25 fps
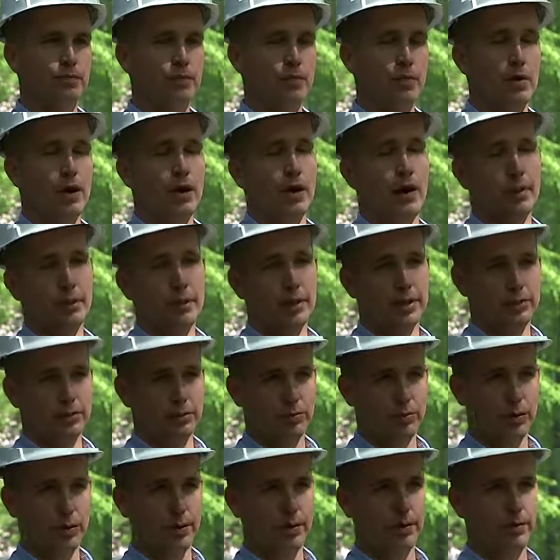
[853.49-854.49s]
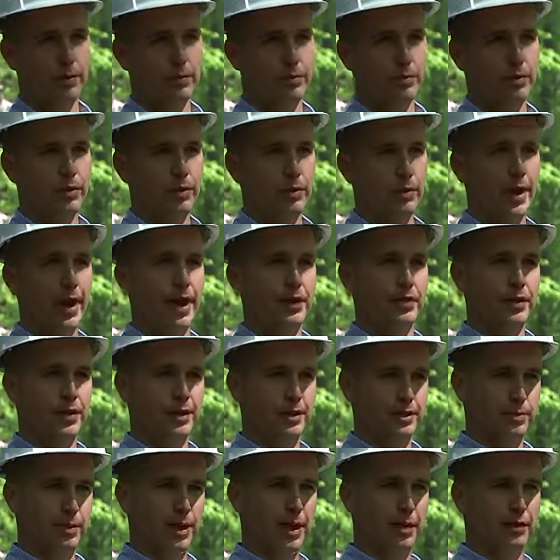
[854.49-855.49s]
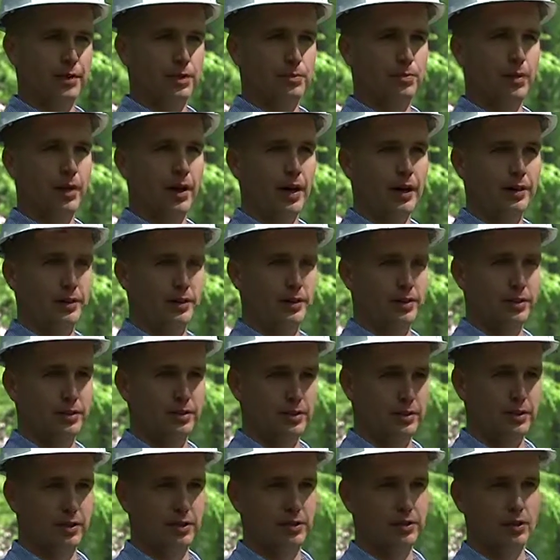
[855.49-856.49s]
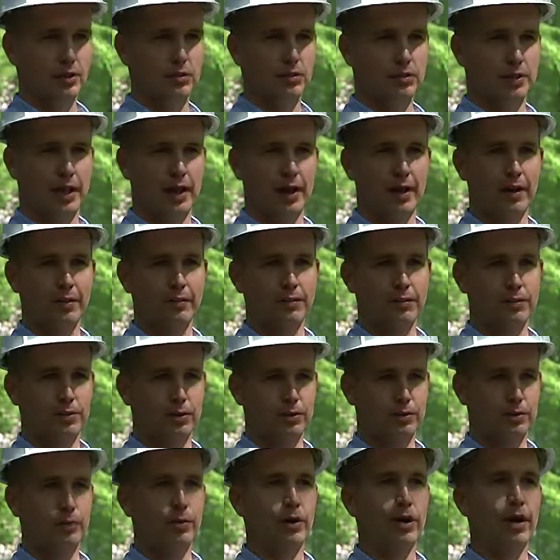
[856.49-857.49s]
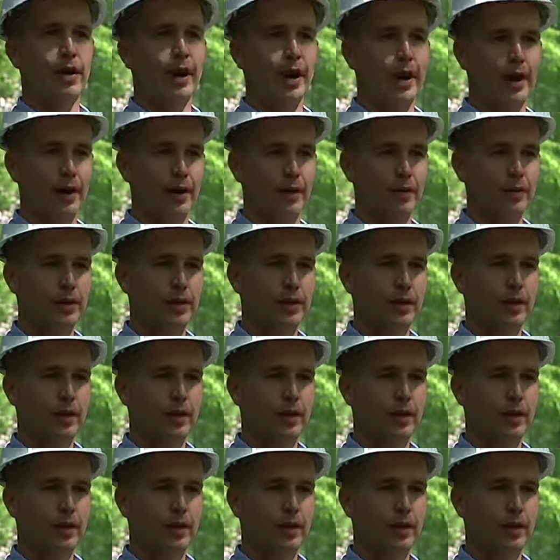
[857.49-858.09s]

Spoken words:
I mentioned one of the bad things about this project is that it's so spread out.